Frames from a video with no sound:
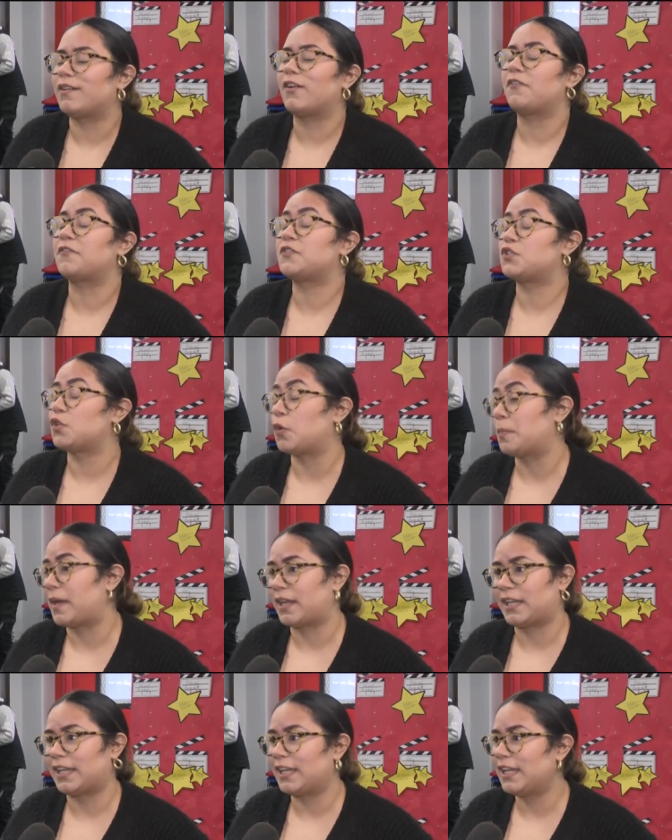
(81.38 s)
of so many
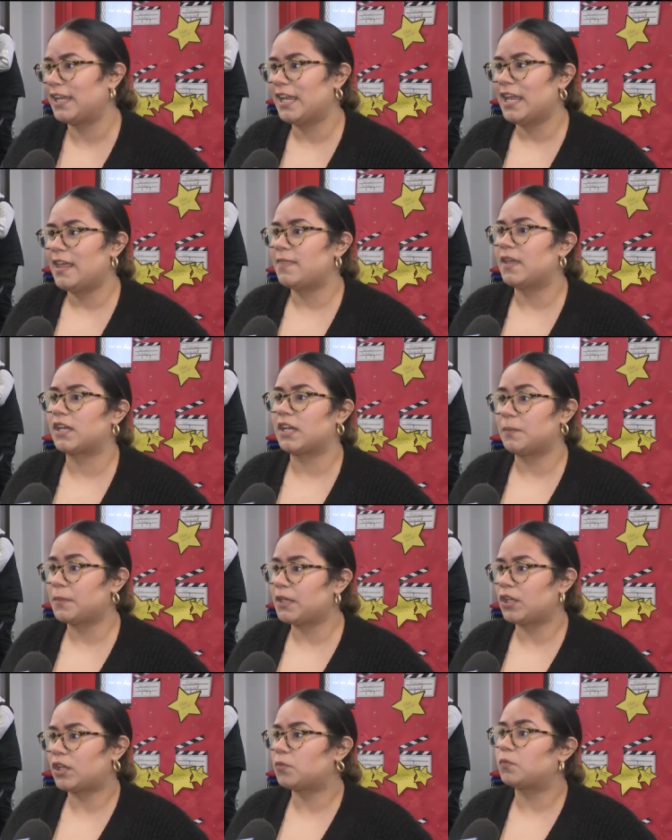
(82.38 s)
many that come
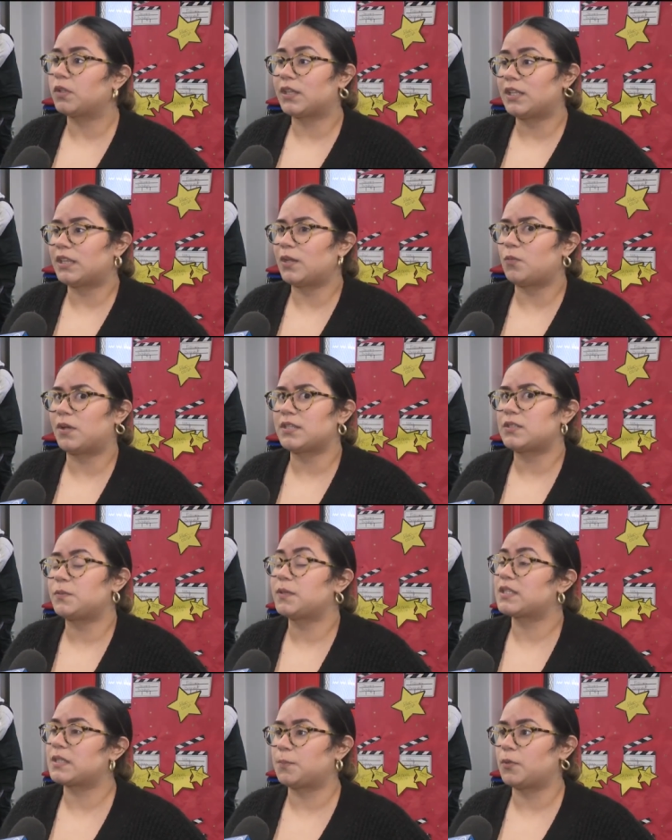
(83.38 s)
in here and really they want to
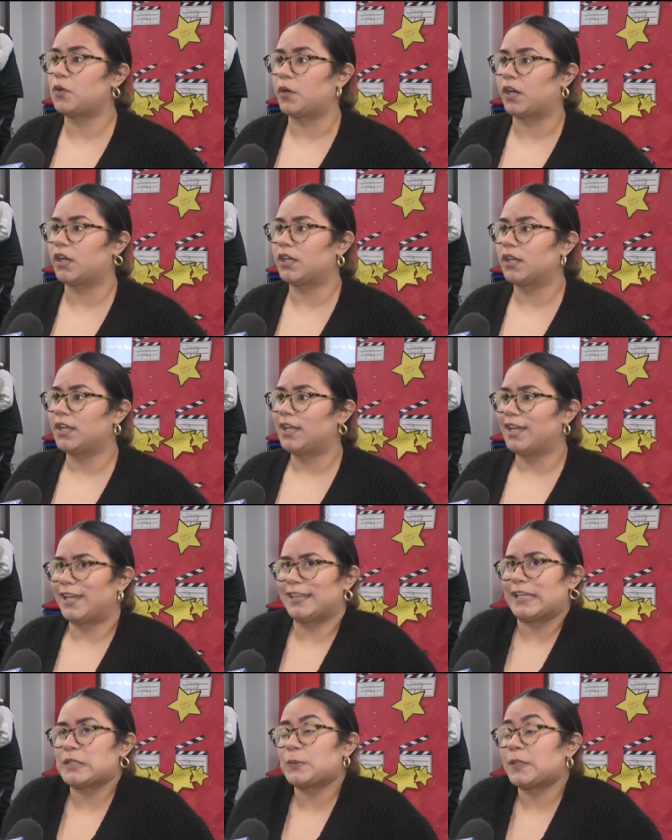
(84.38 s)
explore.
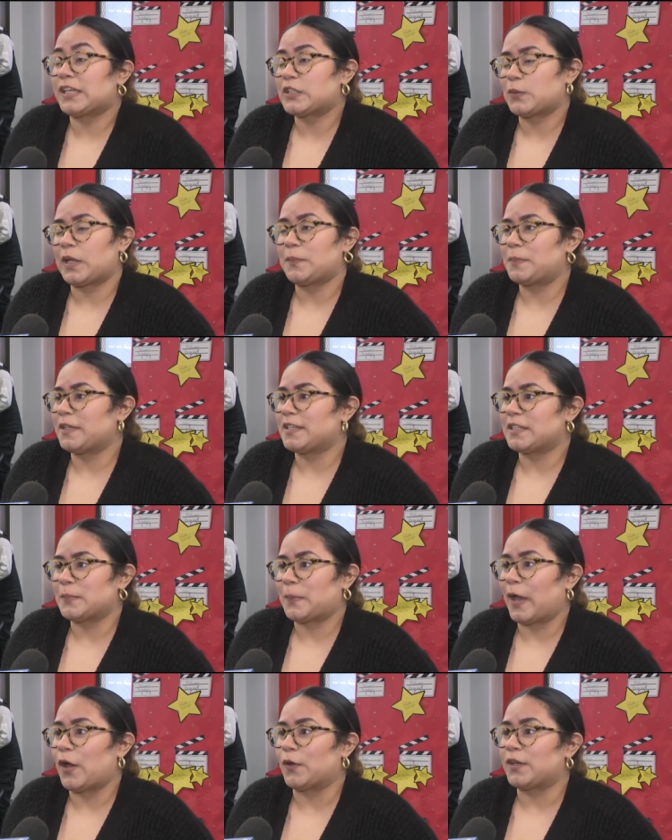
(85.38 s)
And that's what SYEP is
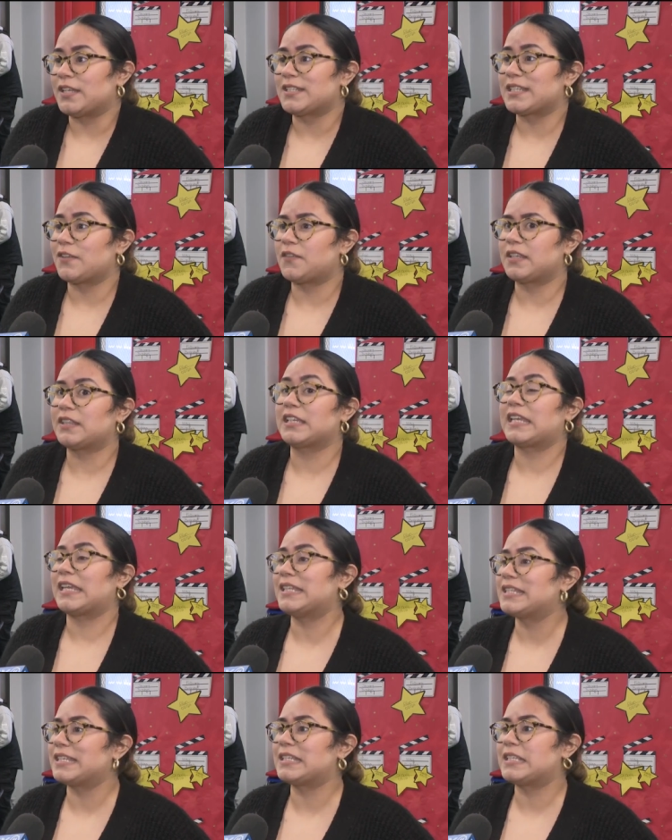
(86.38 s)
about, is giving the
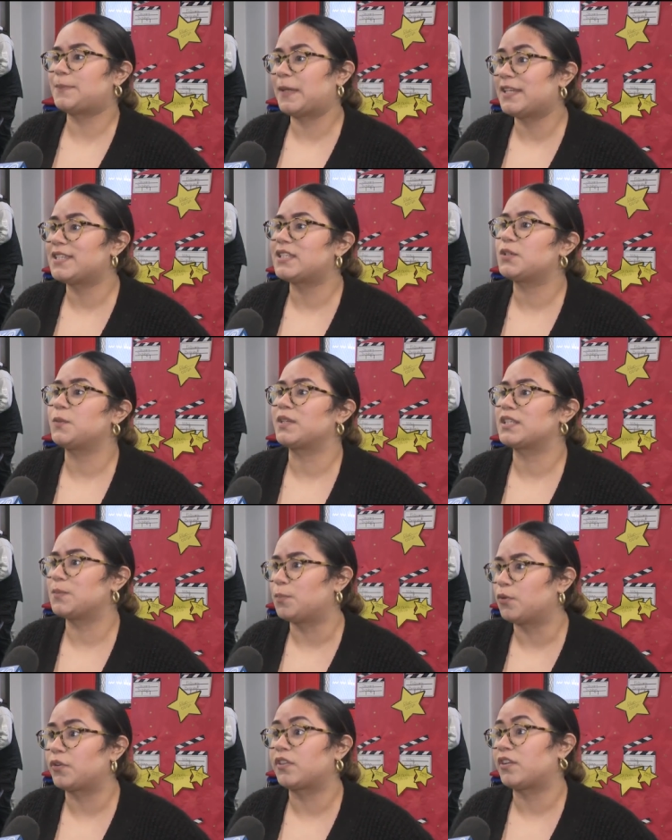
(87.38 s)
kids a space to
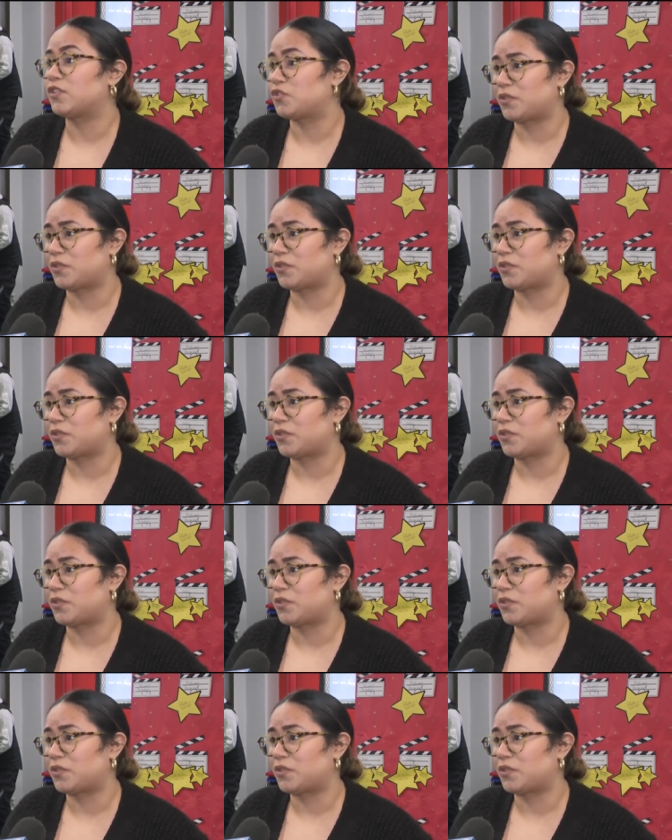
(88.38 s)
explore their